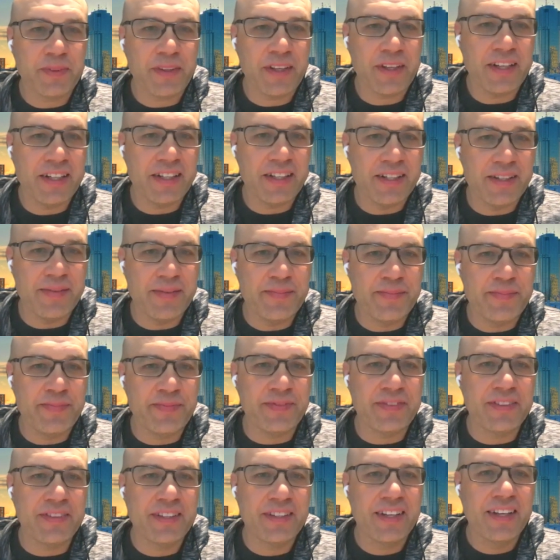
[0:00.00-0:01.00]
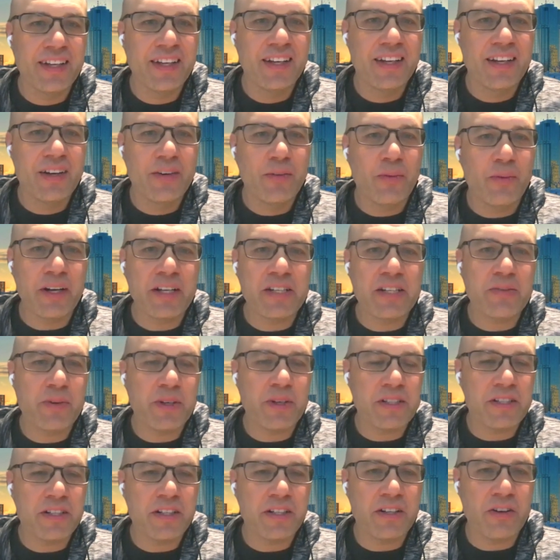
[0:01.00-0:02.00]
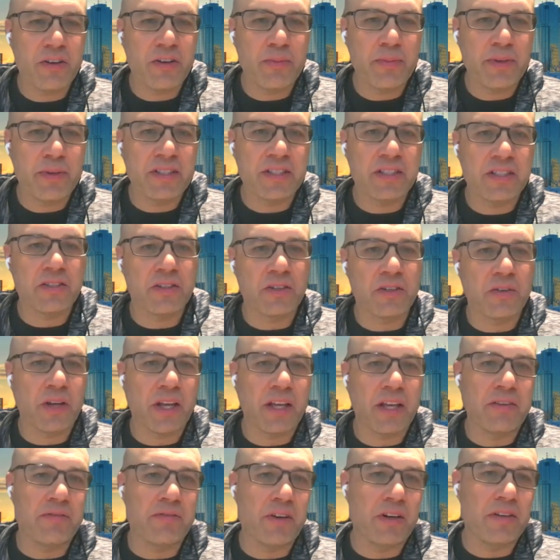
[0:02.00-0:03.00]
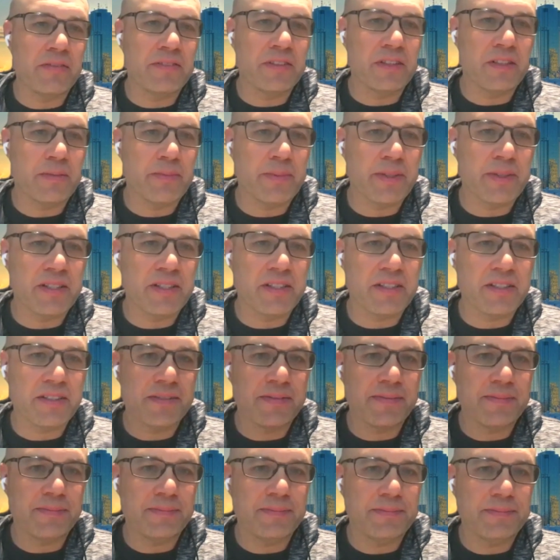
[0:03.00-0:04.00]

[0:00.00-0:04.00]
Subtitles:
Why did you want to start your own business or get involved in the business?